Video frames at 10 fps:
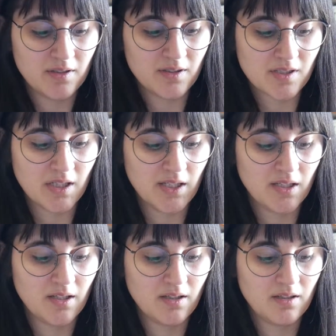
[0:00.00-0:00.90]
Just
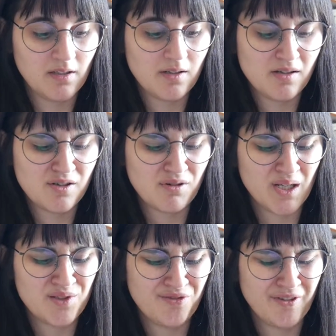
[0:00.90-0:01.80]
like trying
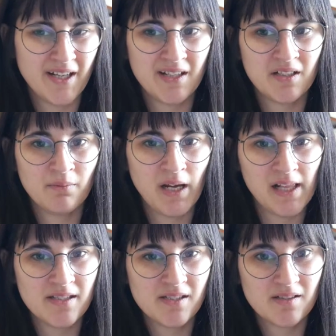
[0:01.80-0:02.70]
to find a
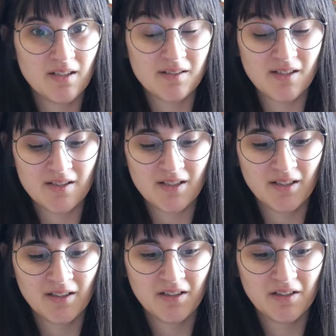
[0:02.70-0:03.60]
balance
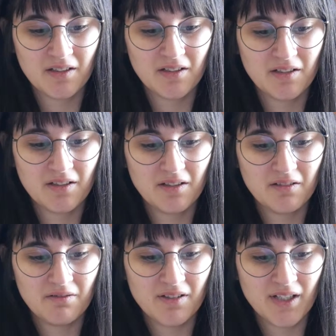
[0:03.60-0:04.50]
existing
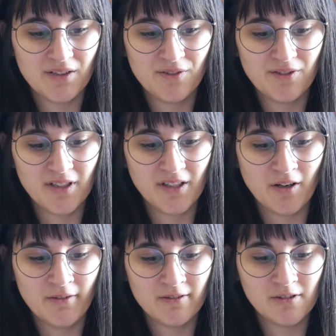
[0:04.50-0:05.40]
without feeling
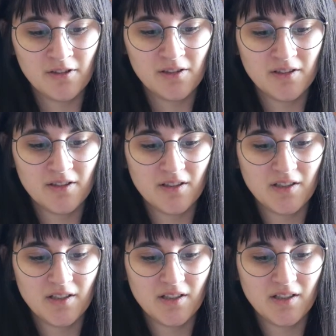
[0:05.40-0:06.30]
awful.
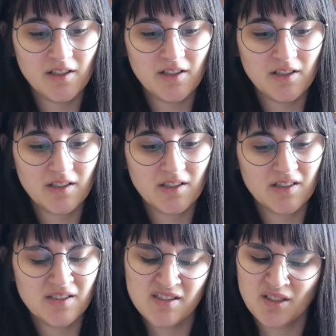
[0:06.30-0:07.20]

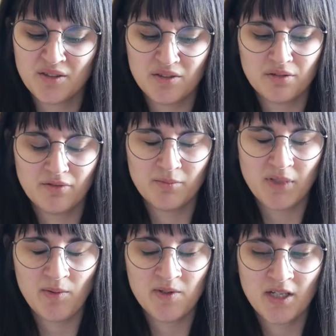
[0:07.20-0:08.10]
Because I still do from
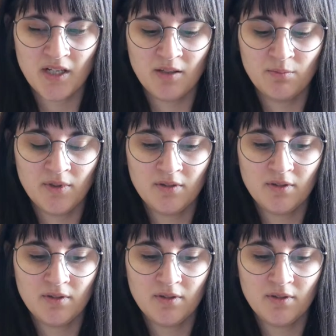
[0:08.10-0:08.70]
time to time.